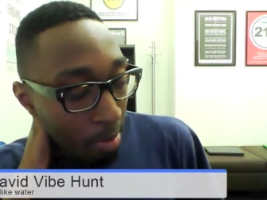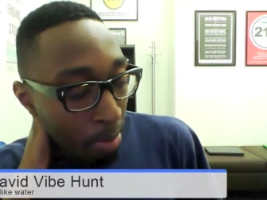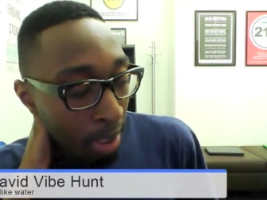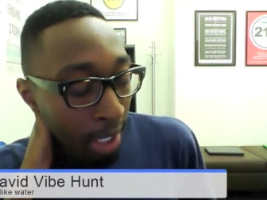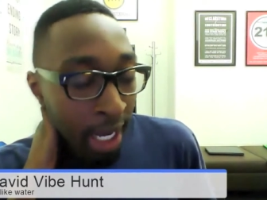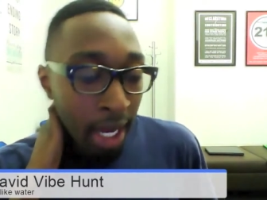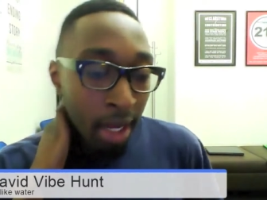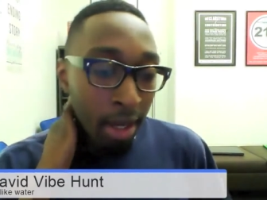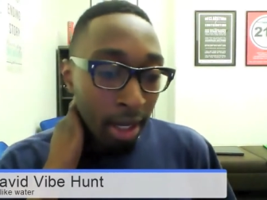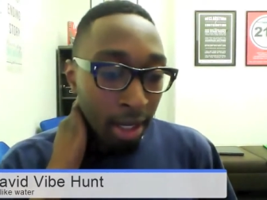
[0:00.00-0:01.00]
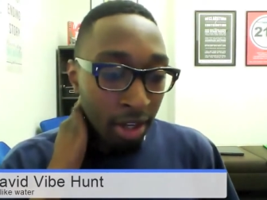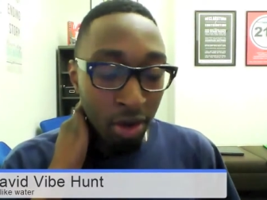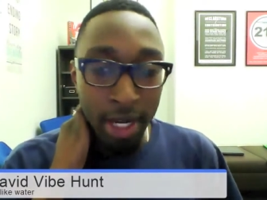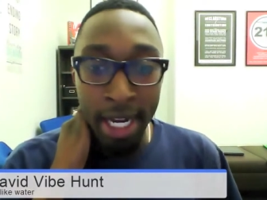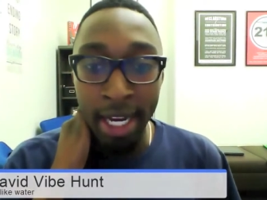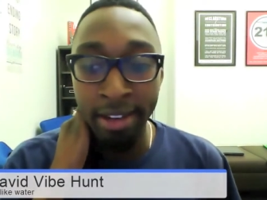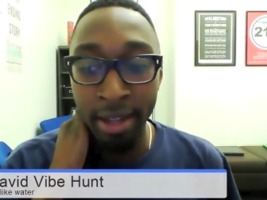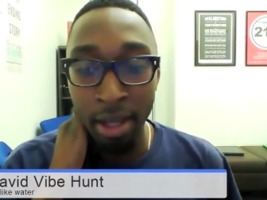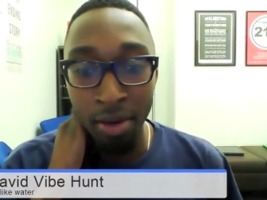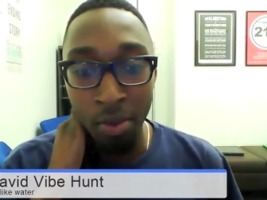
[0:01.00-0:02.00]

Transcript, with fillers: plan your content